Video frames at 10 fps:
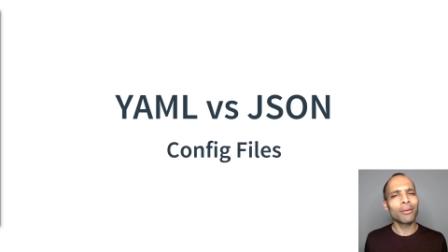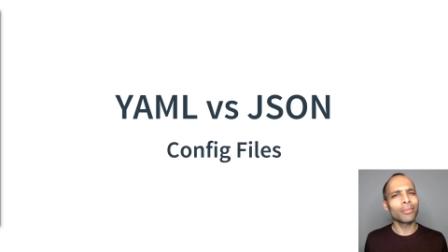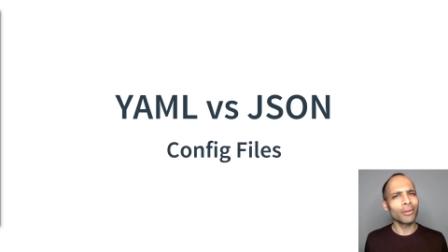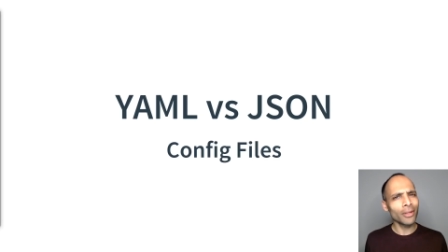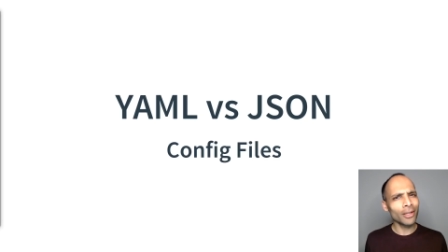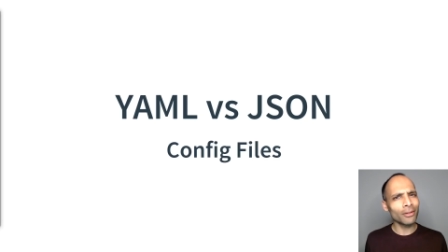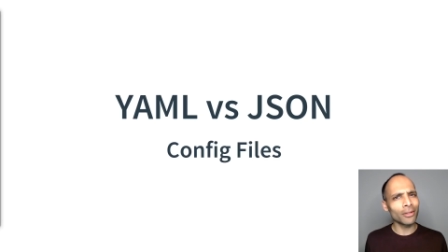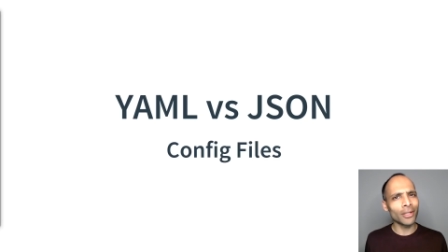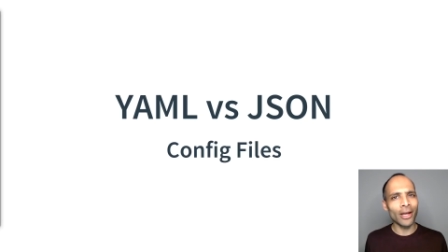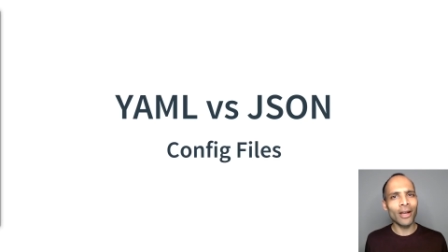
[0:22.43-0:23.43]
but
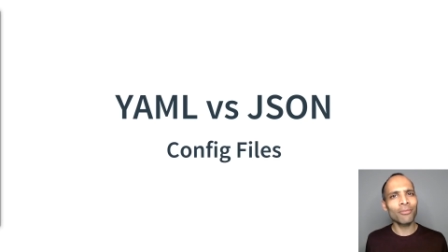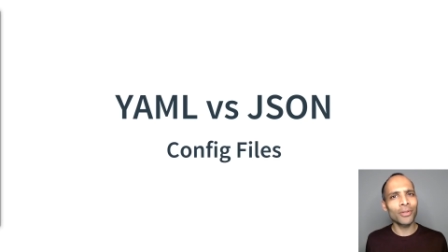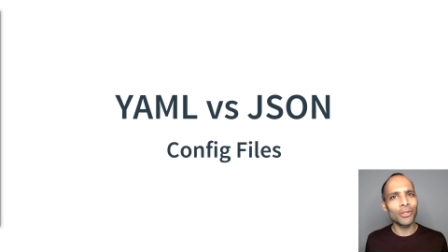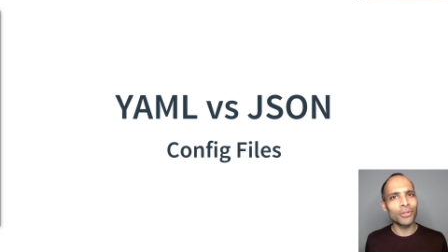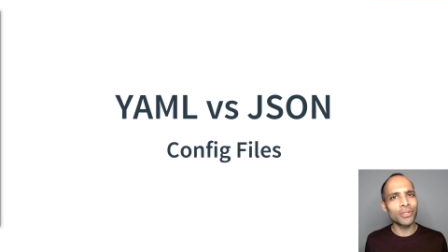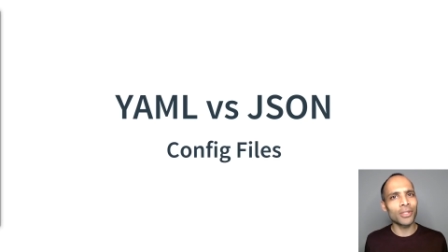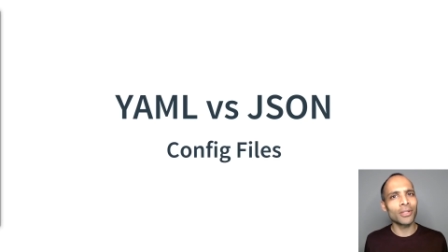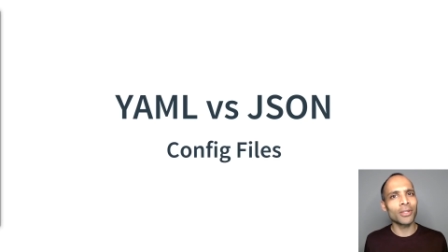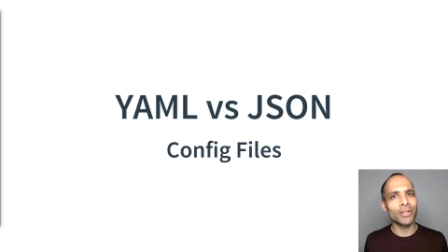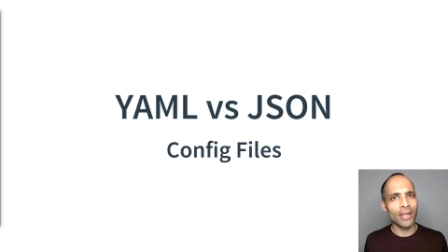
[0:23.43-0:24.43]
lately I've been
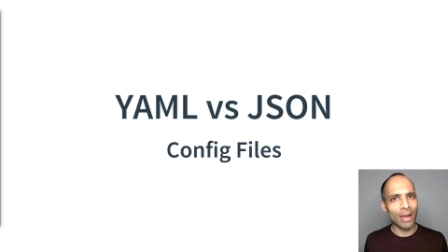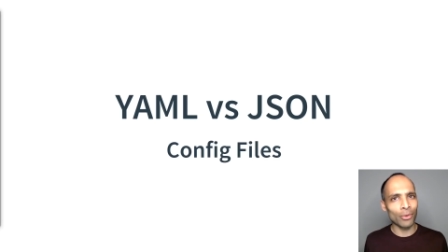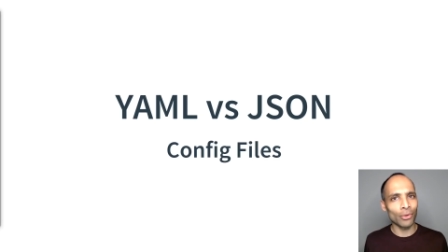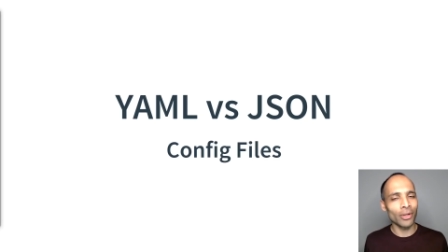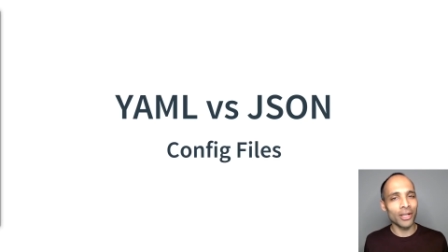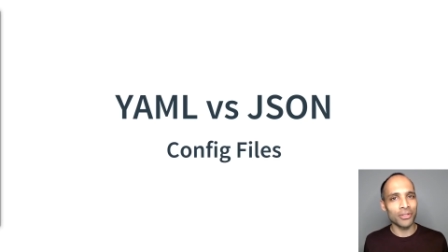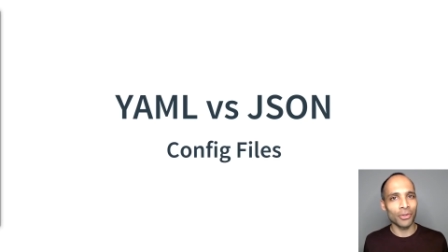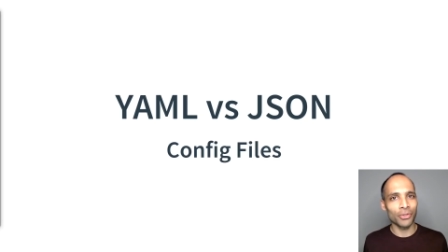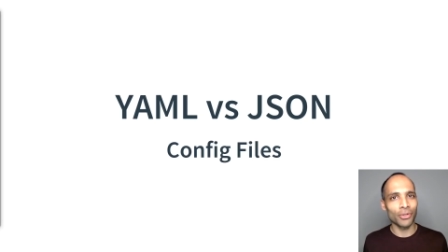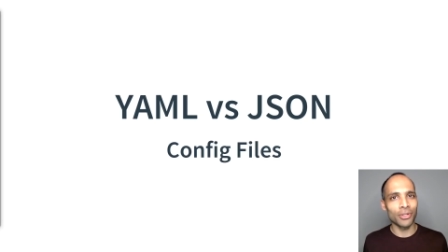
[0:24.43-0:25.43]
using YAML as an
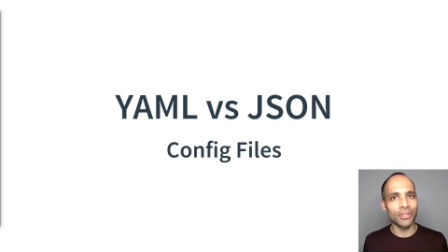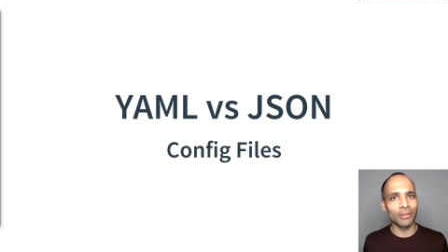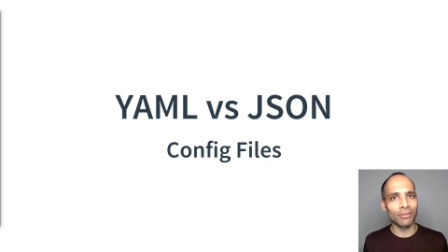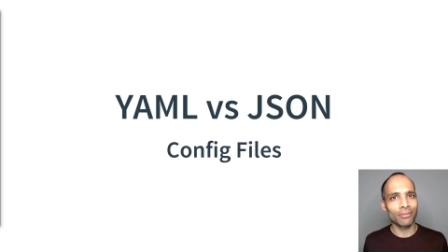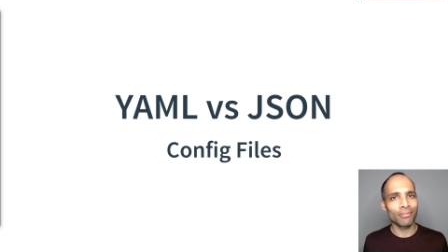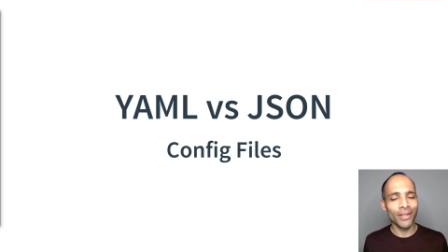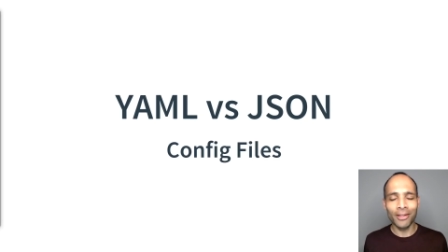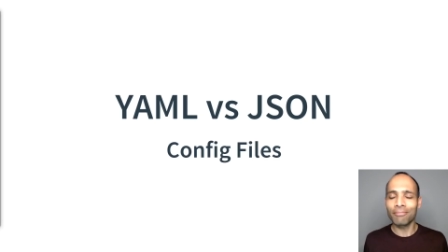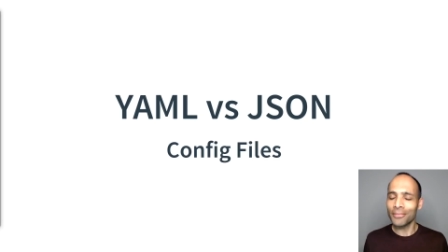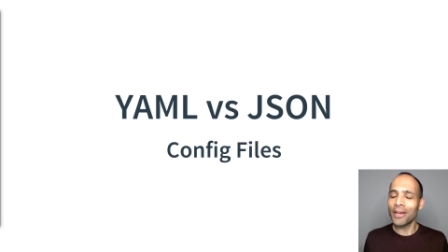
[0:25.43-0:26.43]
alternative,
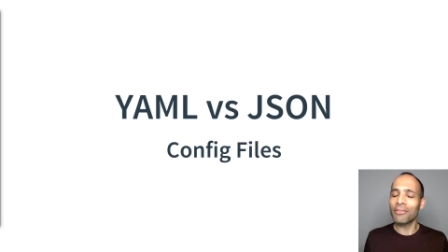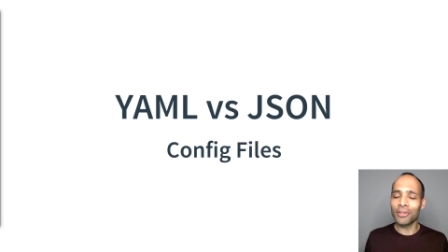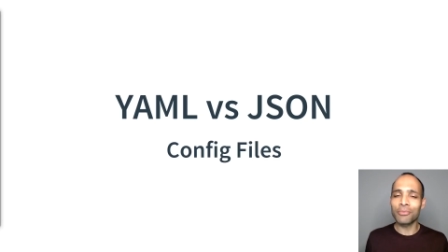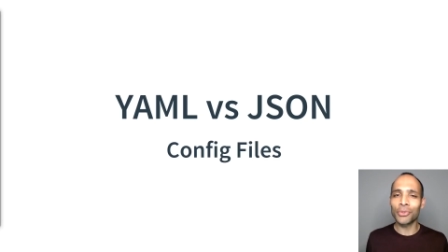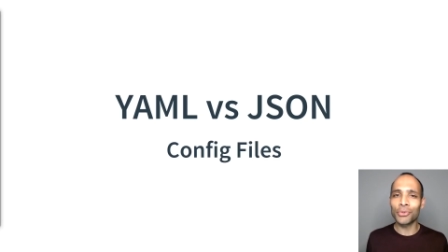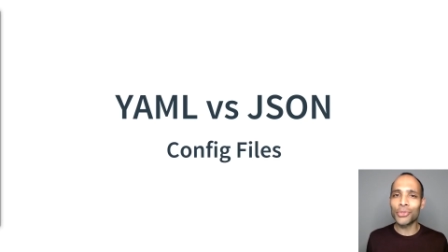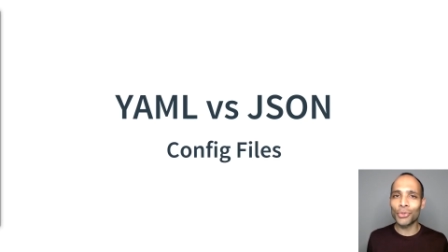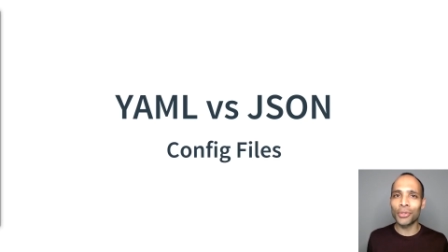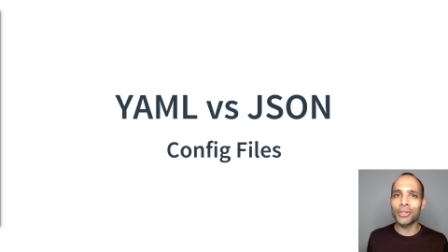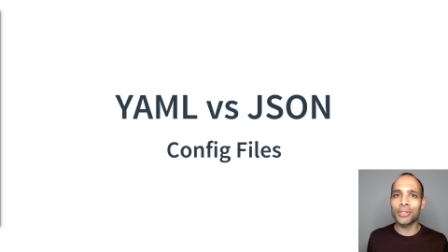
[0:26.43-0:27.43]
and I've come to
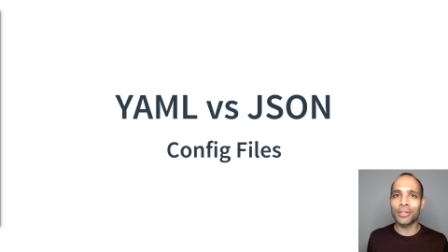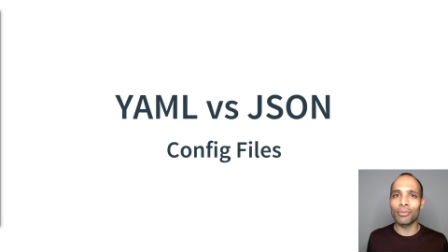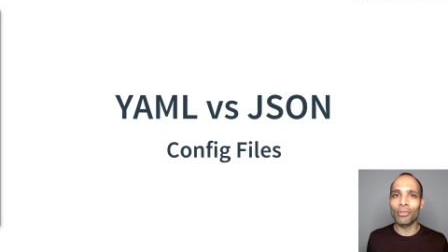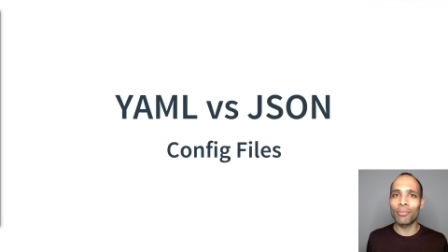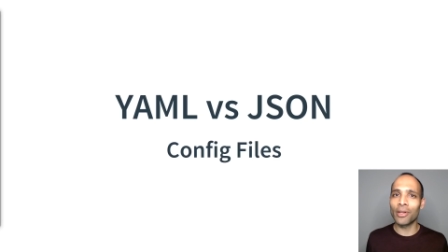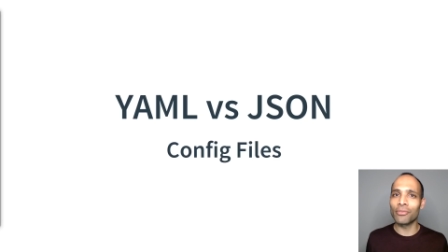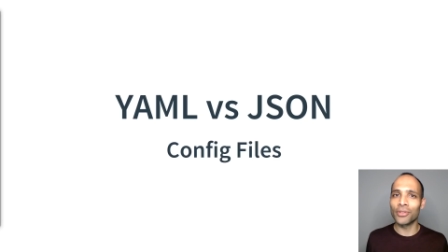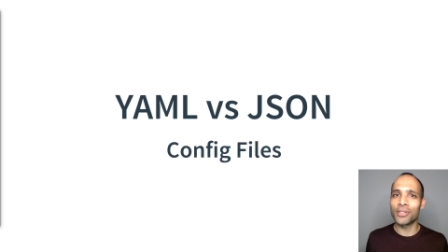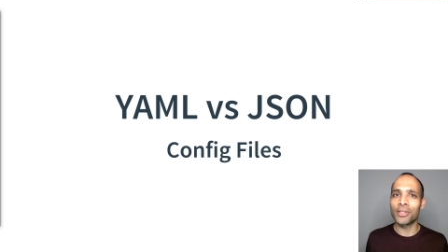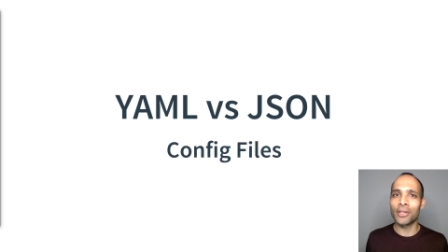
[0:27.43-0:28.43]
enjoy some of the
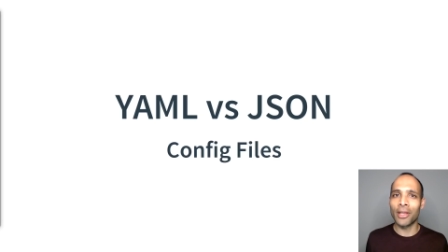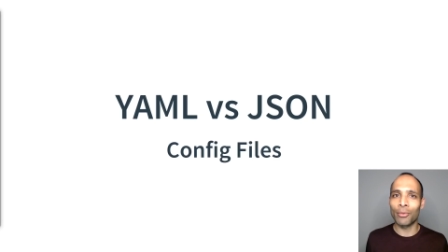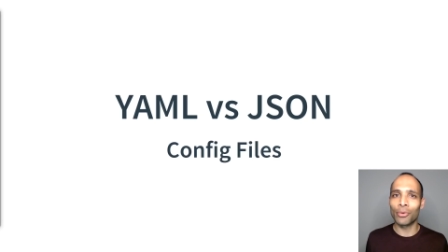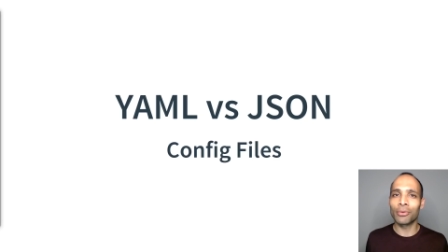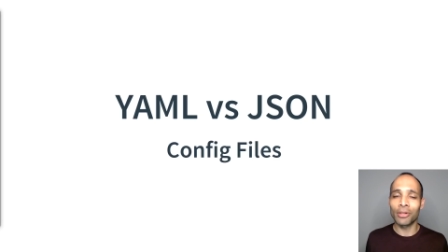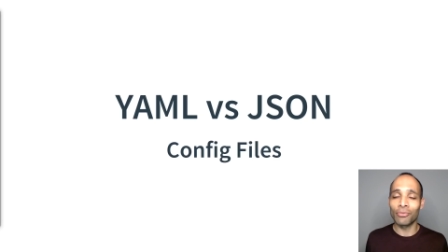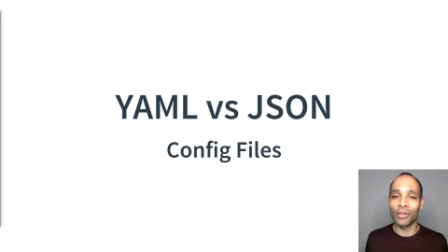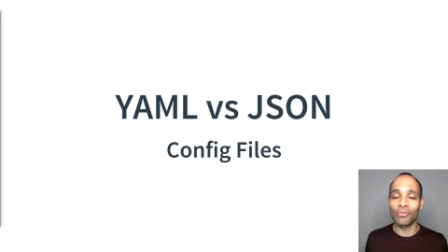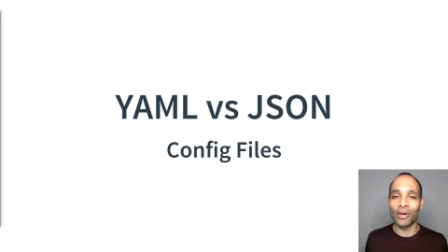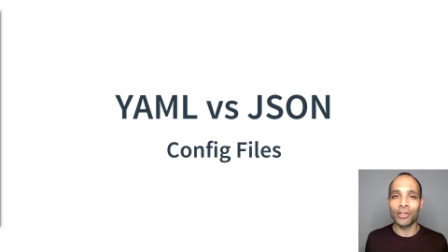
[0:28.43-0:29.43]
benefits that YAML
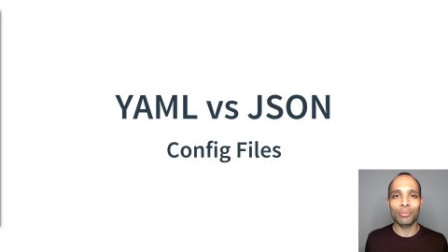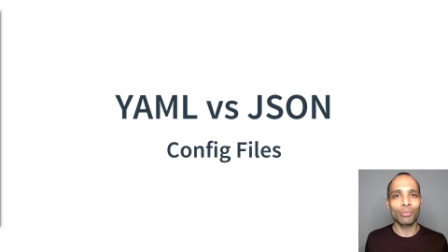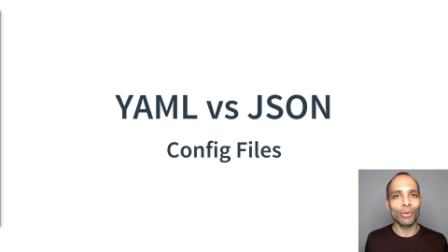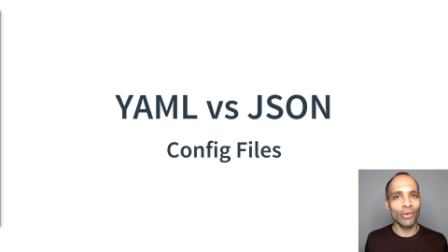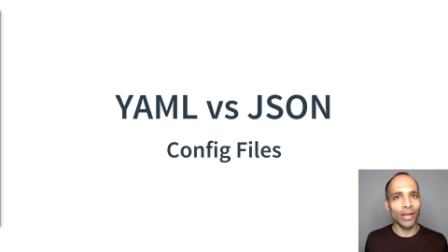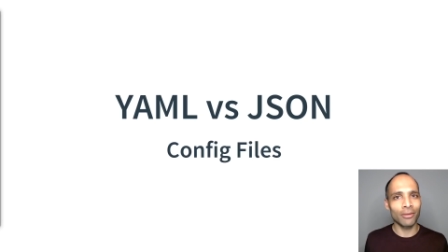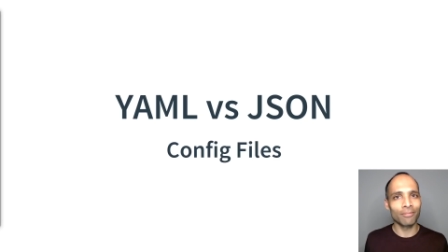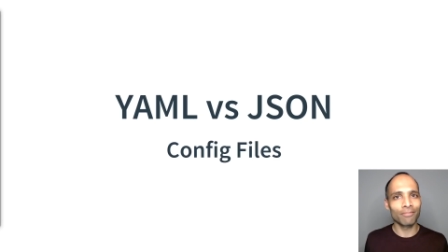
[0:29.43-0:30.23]
config files provide.